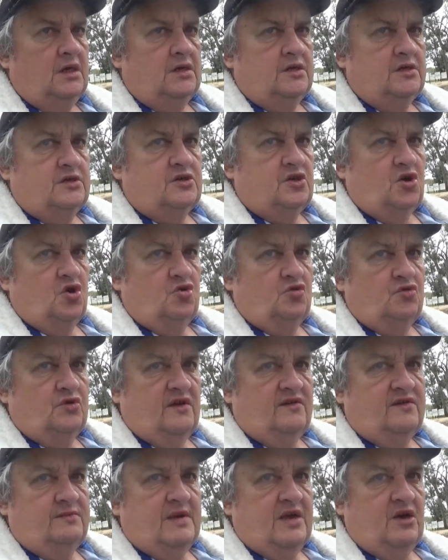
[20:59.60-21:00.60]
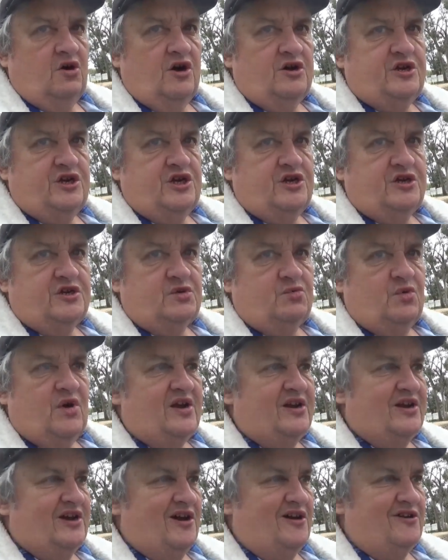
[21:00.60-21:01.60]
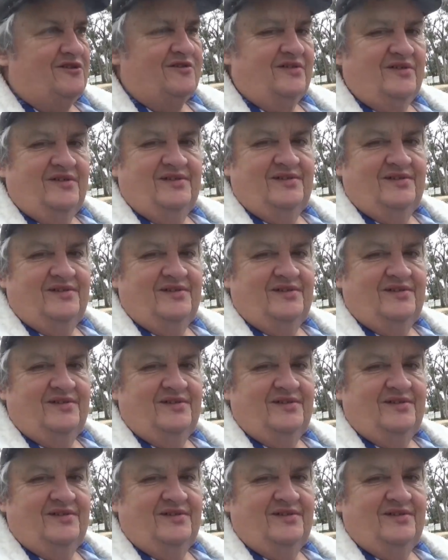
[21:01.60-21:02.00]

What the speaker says: So it gives me ideas where to go.